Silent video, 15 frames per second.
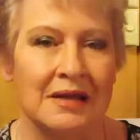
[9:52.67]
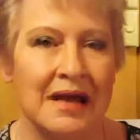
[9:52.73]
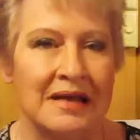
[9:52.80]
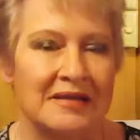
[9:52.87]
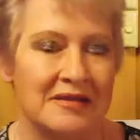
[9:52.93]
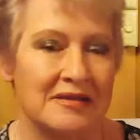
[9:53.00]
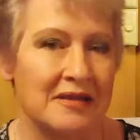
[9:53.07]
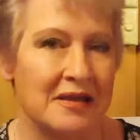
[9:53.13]

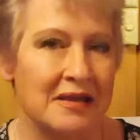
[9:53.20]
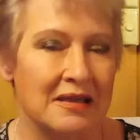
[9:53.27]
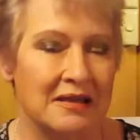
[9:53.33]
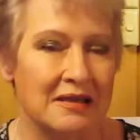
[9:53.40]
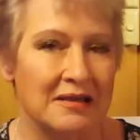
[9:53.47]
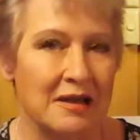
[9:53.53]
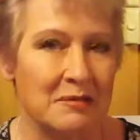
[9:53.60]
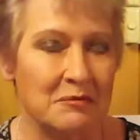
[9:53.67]

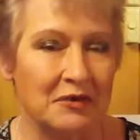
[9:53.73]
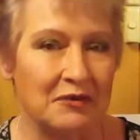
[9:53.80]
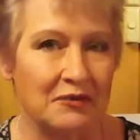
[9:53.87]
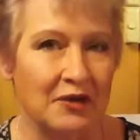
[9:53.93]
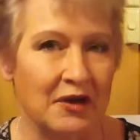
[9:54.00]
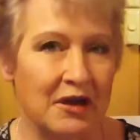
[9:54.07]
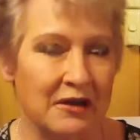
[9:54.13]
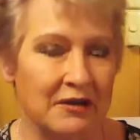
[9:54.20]
Lastly, number
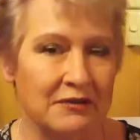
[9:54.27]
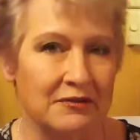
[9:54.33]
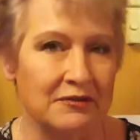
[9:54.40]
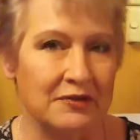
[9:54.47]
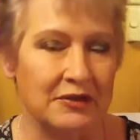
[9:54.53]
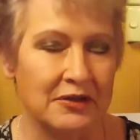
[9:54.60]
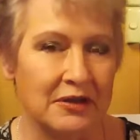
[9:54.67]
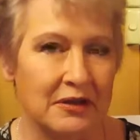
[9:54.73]

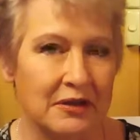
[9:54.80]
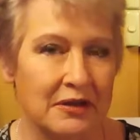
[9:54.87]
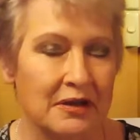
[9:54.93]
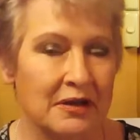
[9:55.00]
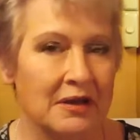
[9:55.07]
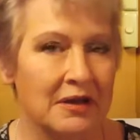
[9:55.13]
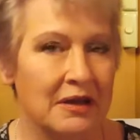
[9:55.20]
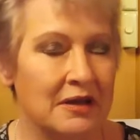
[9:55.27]
5,
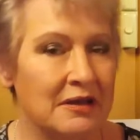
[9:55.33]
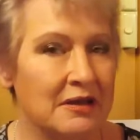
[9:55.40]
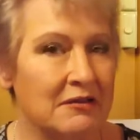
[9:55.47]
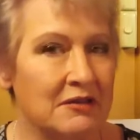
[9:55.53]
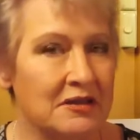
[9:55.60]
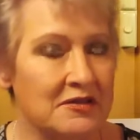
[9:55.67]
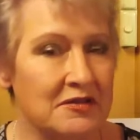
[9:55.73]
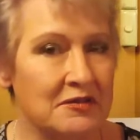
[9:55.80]
and
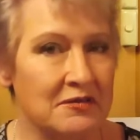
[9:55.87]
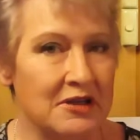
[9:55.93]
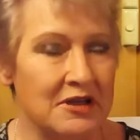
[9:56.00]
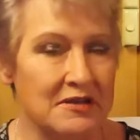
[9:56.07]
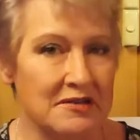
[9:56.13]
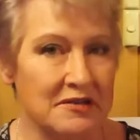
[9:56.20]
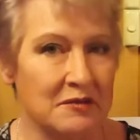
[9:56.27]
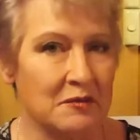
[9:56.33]
there is a
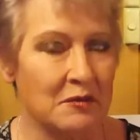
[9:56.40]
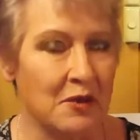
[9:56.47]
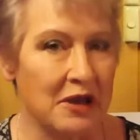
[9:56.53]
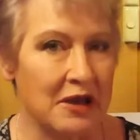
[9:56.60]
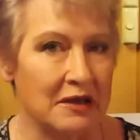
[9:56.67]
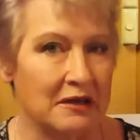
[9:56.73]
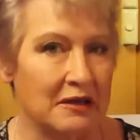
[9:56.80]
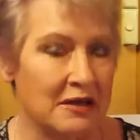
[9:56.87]
reason
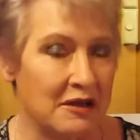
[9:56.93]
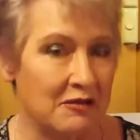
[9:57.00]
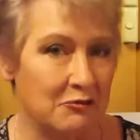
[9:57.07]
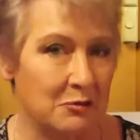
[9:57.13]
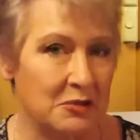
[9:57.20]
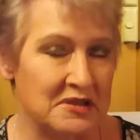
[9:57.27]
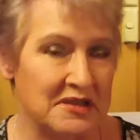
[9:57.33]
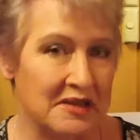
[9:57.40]
why I
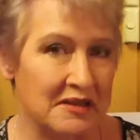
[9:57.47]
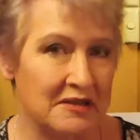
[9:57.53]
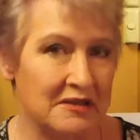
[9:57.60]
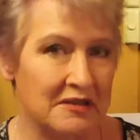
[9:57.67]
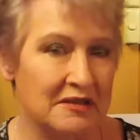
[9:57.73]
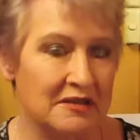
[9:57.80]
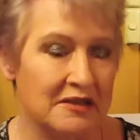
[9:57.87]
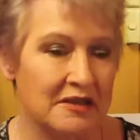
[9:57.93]
have
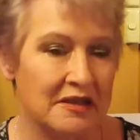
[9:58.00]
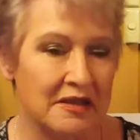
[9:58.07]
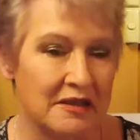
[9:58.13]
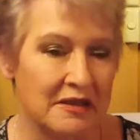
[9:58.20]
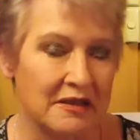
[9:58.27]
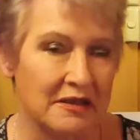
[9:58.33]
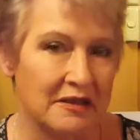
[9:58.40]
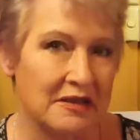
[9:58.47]
presented
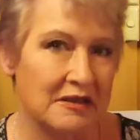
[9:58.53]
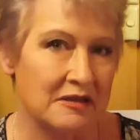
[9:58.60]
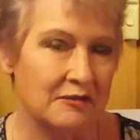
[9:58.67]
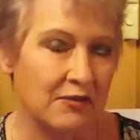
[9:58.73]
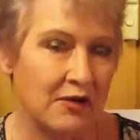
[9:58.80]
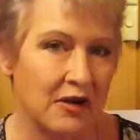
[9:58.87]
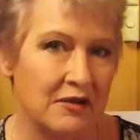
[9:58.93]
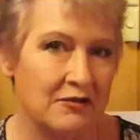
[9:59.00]

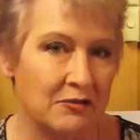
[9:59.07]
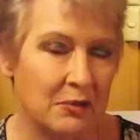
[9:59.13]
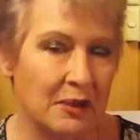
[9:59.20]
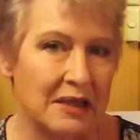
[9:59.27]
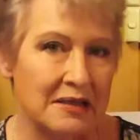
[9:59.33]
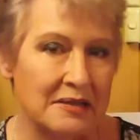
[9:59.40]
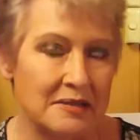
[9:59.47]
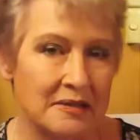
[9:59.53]
these five
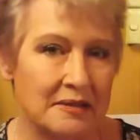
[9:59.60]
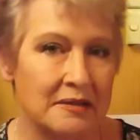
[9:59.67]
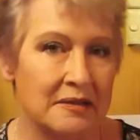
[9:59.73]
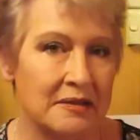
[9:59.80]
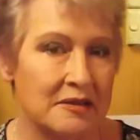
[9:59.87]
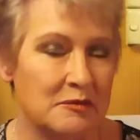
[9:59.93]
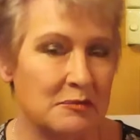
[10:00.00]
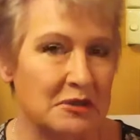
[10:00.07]
ways
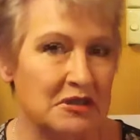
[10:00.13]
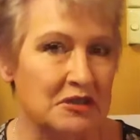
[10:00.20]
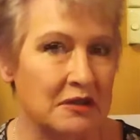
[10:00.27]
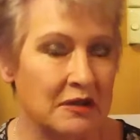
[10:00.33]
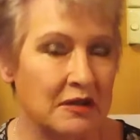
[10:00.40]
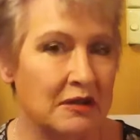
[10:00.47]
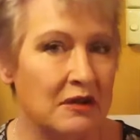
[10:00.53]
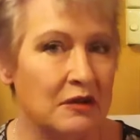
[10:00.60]
in this
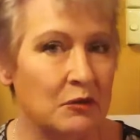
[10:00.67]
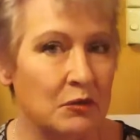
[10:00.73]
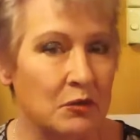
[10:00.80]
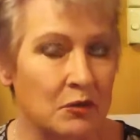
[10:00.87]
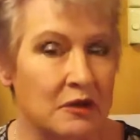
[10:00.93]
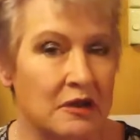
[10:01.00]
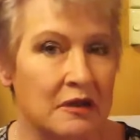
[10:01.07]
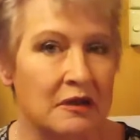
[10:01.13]
particular
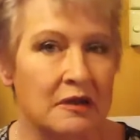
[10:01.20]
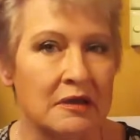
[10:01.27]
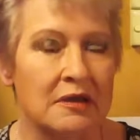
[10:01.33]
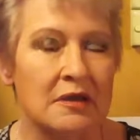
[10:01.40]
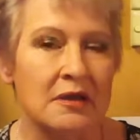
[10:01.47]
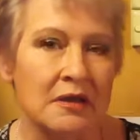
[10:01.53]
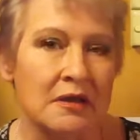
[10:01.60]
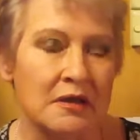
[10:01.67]
order
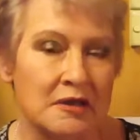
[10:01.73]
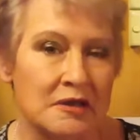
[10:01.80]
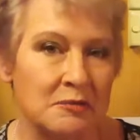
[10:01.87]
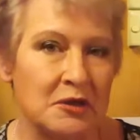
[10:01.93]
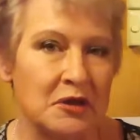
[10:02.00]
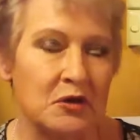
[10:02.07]
is